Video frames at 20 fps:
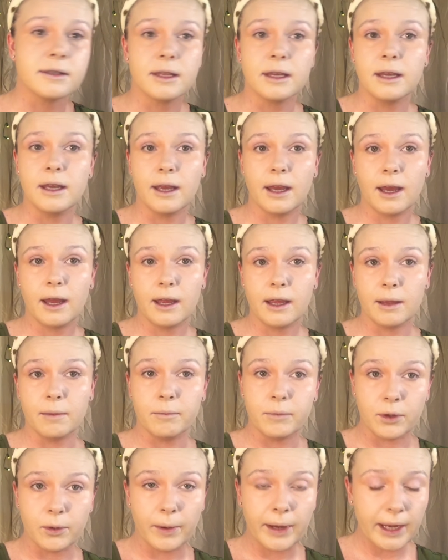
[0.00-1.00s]
the
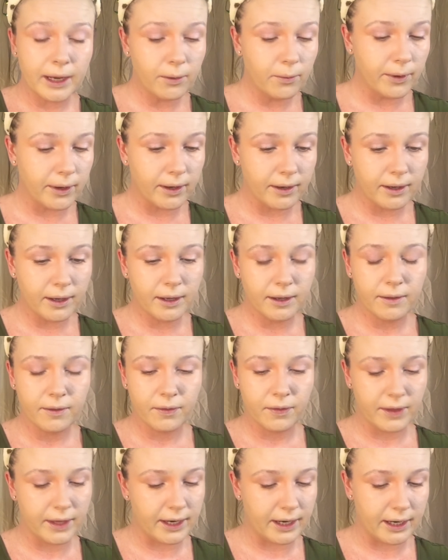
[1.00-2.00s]
MUA one
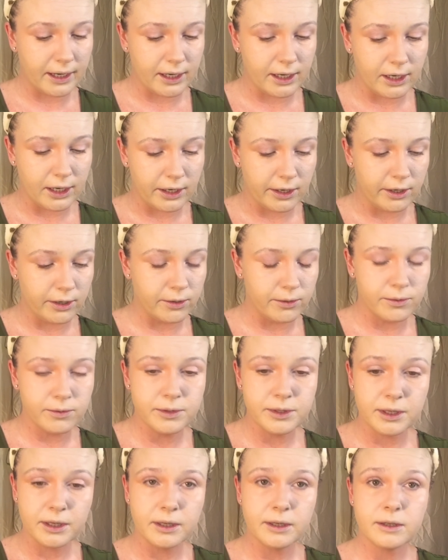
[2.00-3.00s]
that I
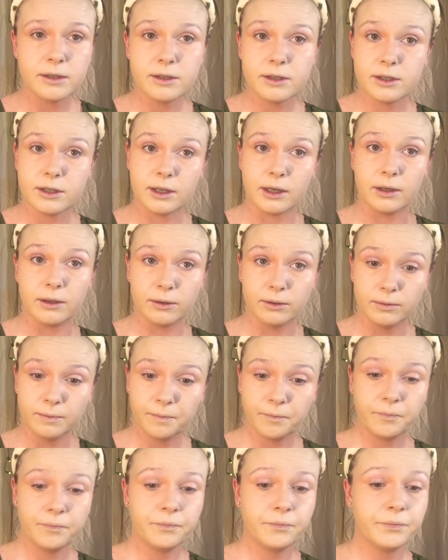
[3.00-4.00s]
use. So
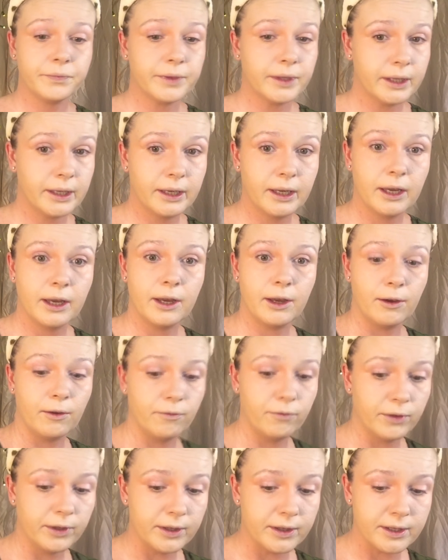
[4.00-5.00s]

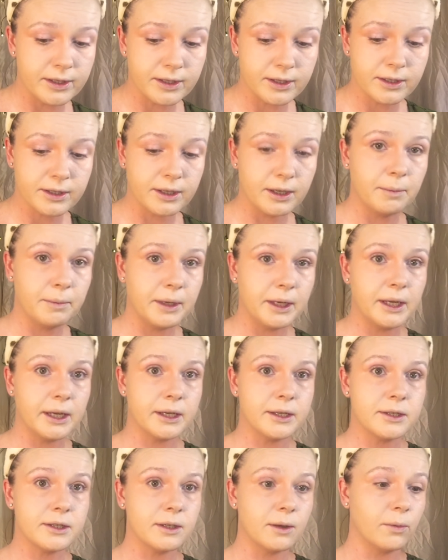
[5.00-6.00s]
hopefully this is going to be
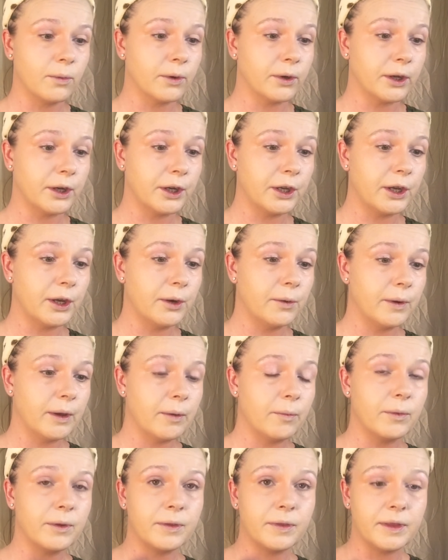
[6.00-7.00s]
good. So we're going to go
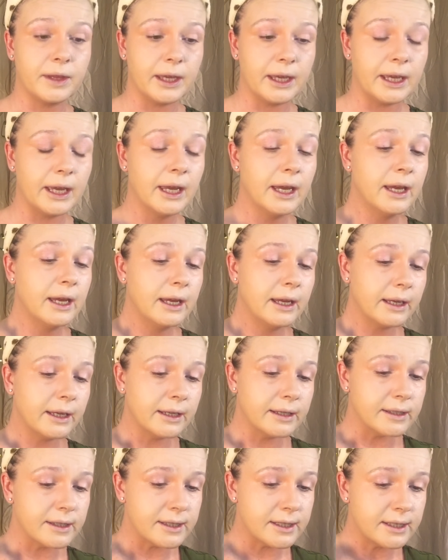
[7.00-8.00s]
in with the
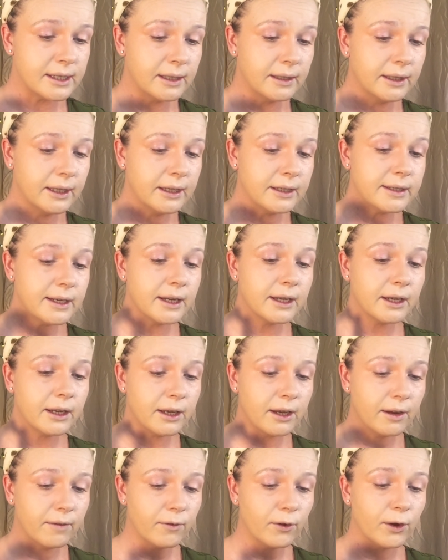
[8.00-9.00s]
Conceal It,
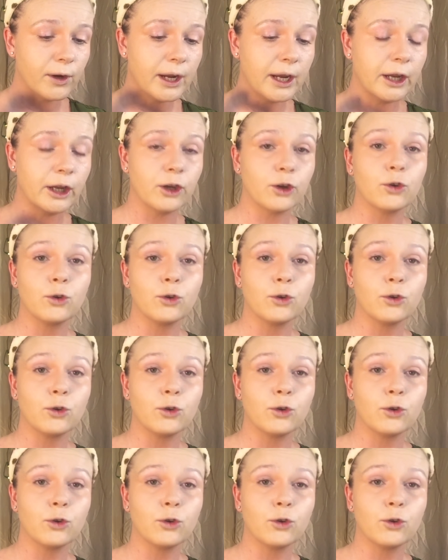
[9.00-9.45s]
Cover, and